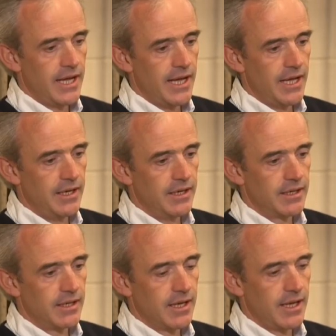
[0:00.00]
and
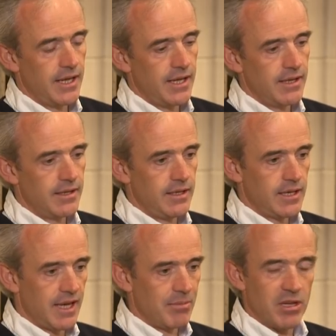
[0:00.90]
uh, he
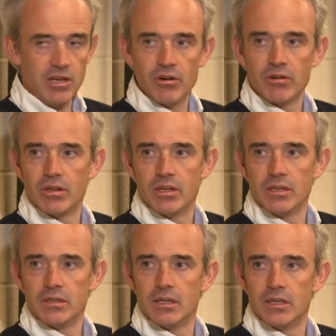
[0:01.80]
came here
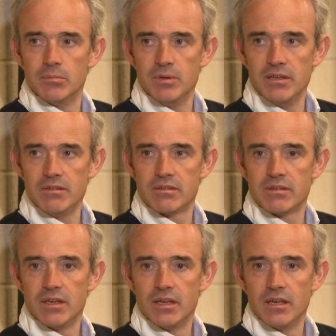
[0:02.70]
to beat
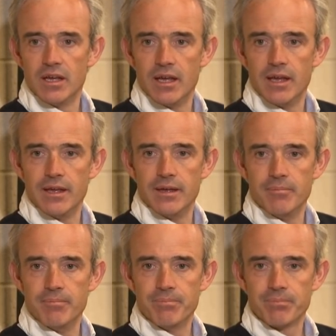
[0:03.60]

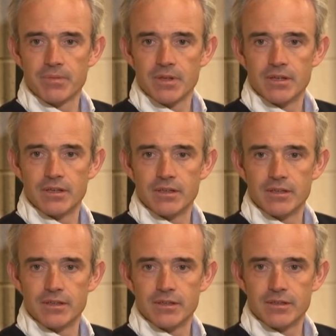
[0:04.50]
um,
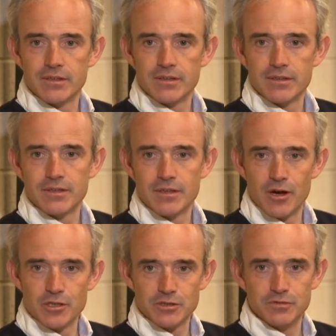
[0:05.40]
the
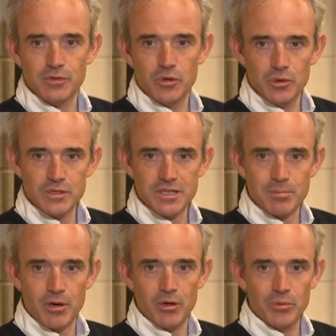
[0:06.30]
horse of Knowles, the
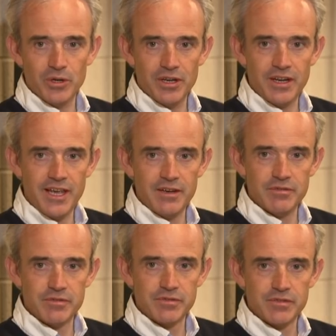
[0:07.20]
Paul won on,
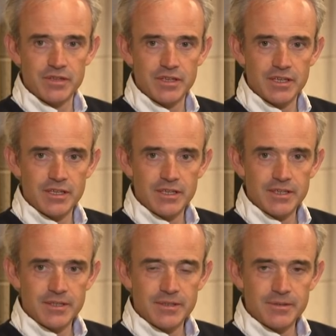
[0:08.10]
Nadef
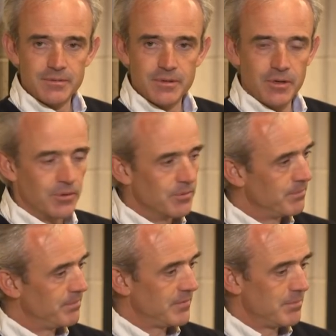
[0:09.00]
Darig. No,
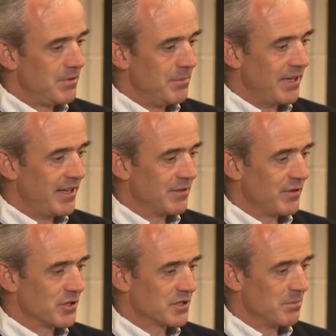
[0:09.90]
be my native
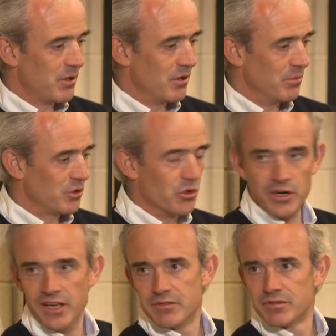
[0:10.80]
horse, the Paul, Go,
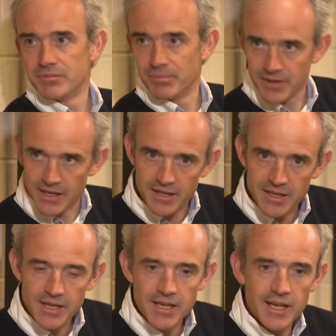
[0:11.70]
Go Native. native. Go yeah.
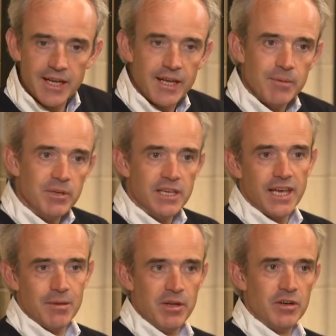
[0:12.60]
native yeah. Um, he
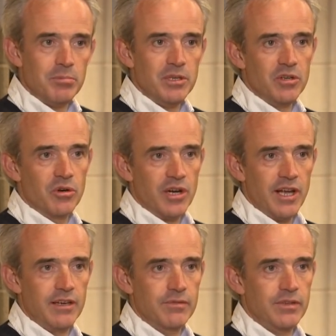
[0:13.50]
came here to beat Go
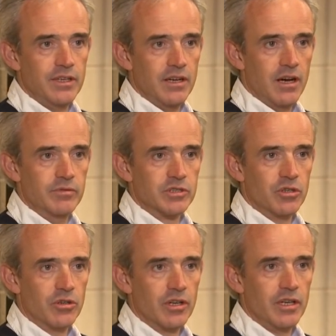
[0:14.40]
Native in the novice
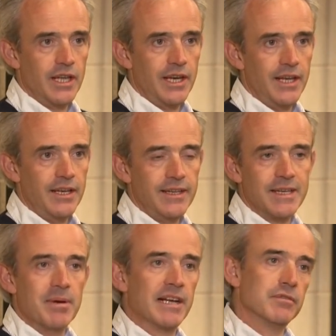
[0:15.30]
hurdle, and then he
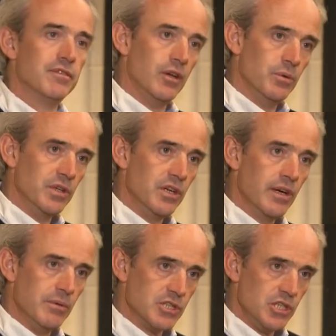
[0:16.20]
came back the following year.
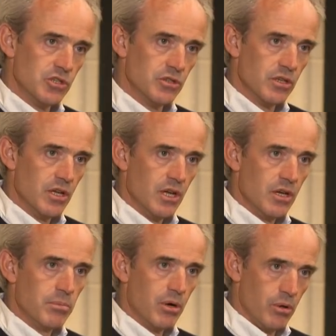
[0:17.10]
I was injured.
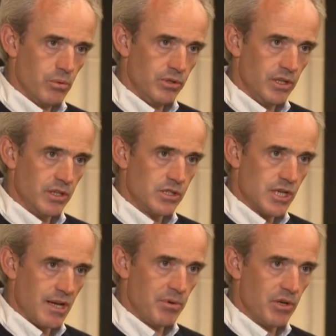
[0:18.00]
Paul won the
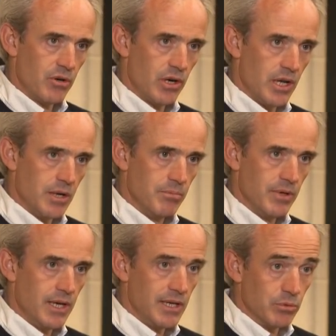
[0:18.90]
champion hurdle on him,
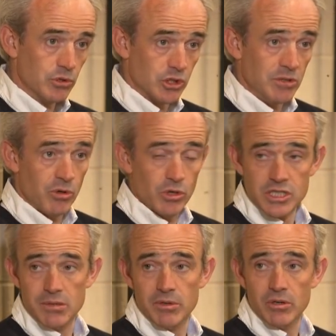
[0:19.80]
and then he won three more
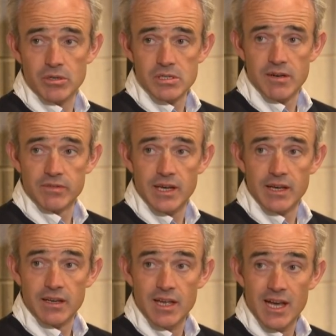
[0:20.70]
champion hurdles after
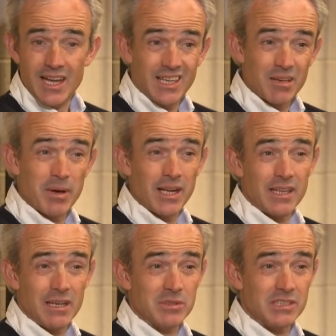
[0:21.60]
that. And he came back
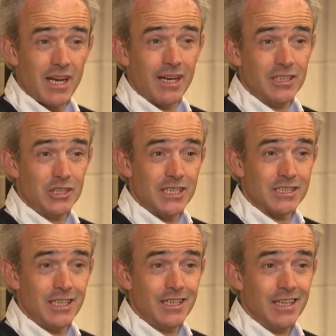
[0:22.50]
then and was second to Jet
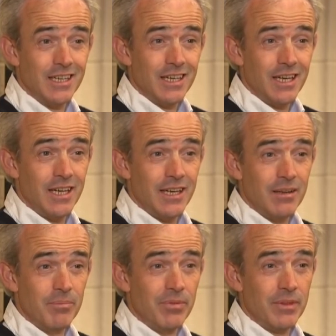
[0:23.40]
Ski
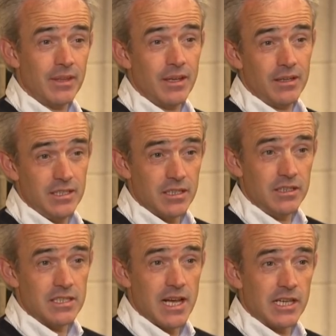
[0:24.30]
um, on his
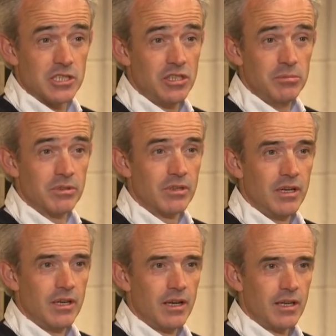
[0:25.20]
on his last year, but.
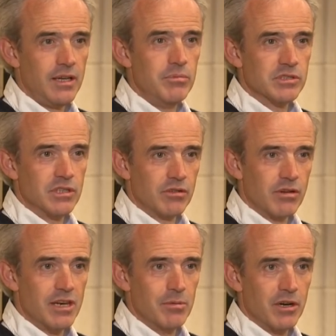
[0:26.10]
Like, he was an
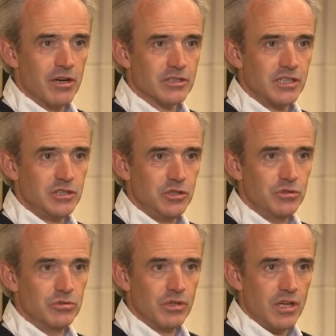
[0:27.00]
incredible horse that you
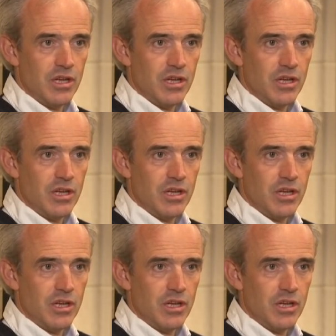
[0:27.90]
could,